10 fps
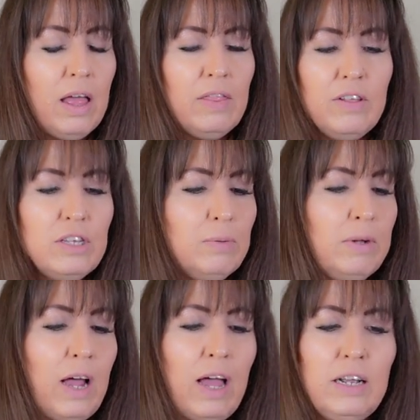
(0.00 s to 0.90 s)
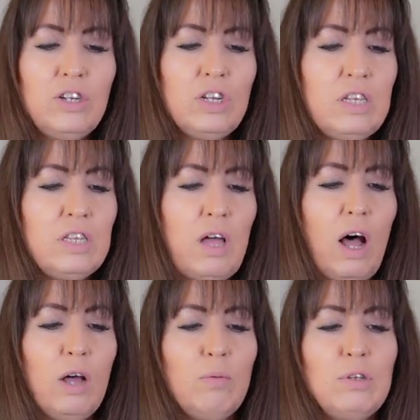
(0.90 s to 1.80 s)
this one I just
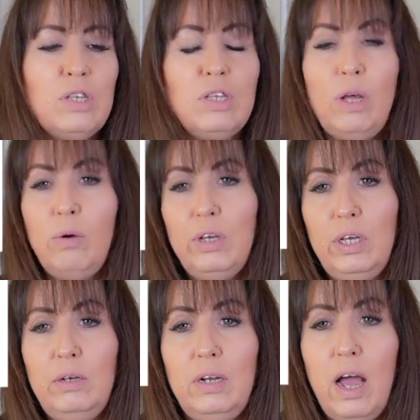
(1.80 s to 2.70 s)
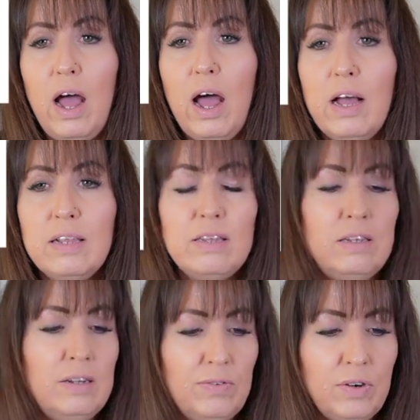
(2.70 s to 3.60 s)
thought was so cute. It has
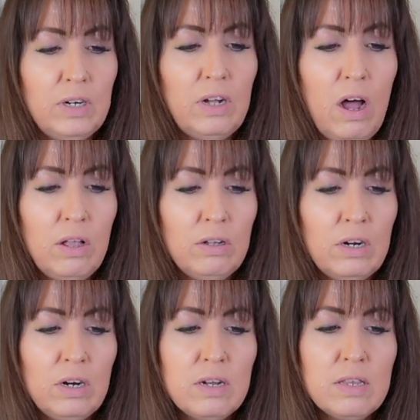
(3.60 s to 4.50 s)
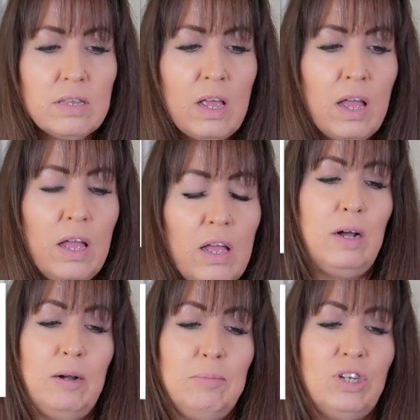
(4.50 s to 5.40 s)
different colors,
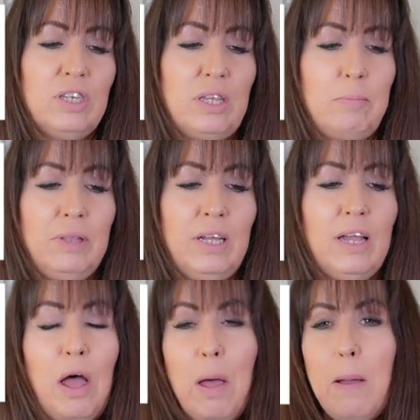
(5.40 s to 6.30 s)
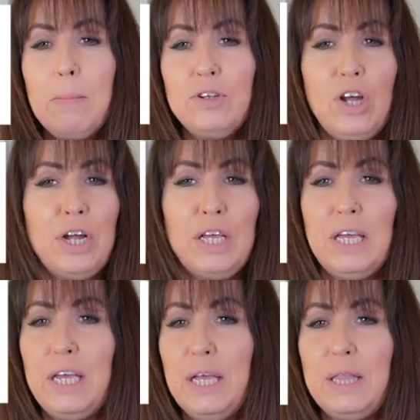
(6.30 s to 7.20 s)
just something
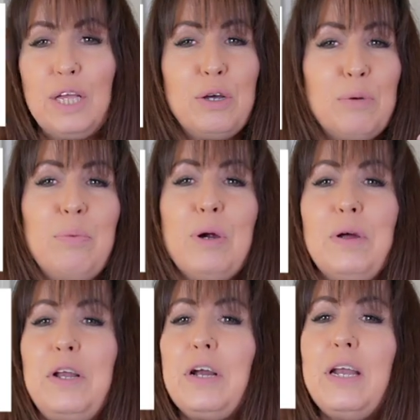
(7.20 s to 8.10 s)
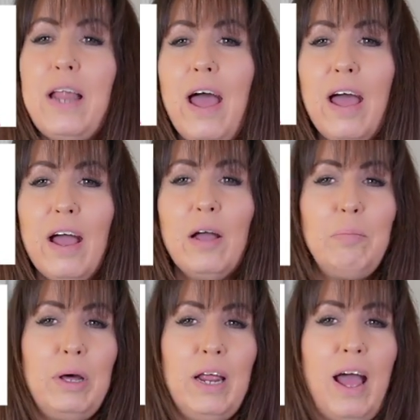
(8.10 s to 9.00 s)
chunky that you could wear on your neck,
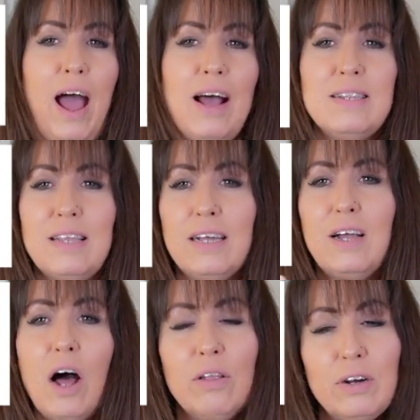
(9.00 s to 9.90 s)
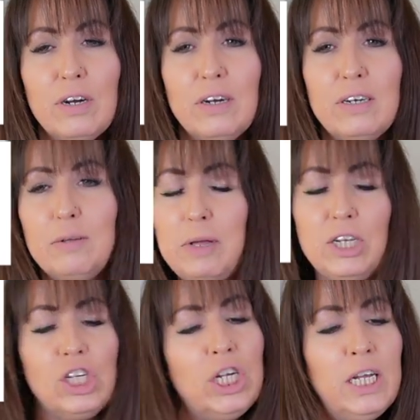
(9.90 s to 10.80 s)
but it has like color
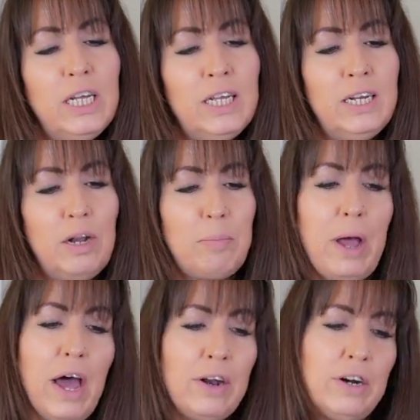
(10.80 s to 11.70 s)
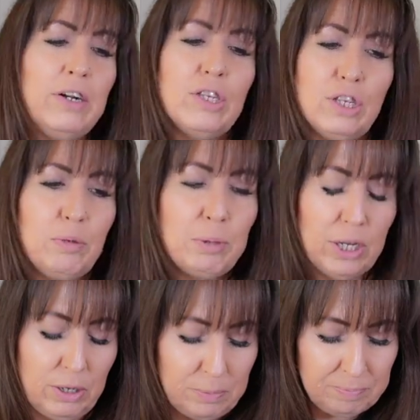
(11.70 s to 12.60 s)
dimension and a pattern. It's super
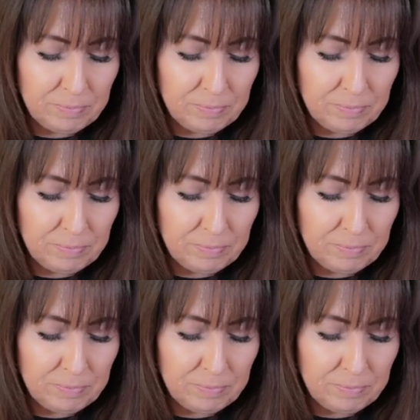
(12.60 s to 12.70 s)
cute.